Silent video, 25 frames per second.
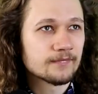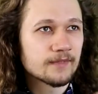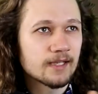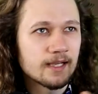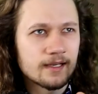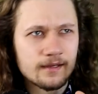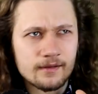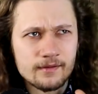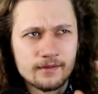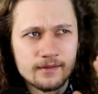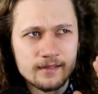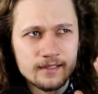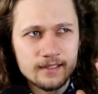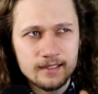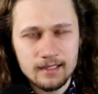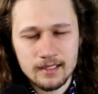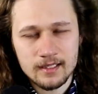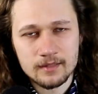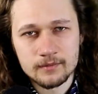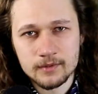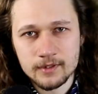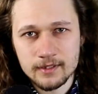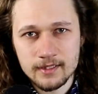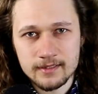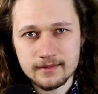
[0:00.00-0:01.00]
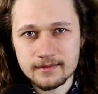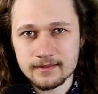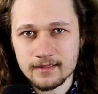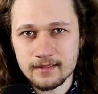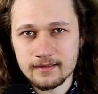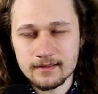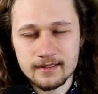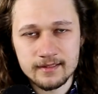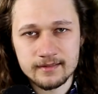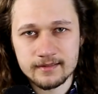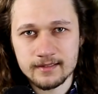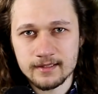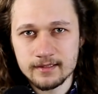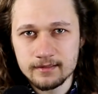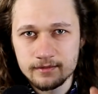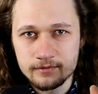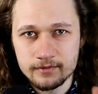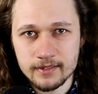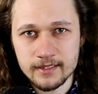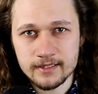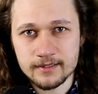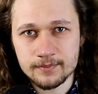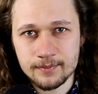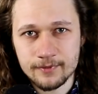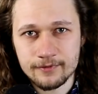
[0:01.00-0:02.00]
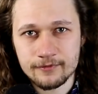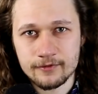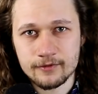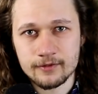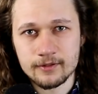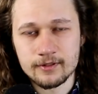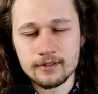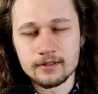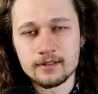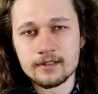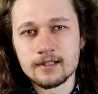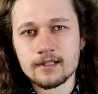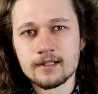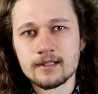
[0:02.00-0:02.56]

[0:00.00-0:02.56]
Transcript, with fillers: I don't think anyone has done this in Rust before,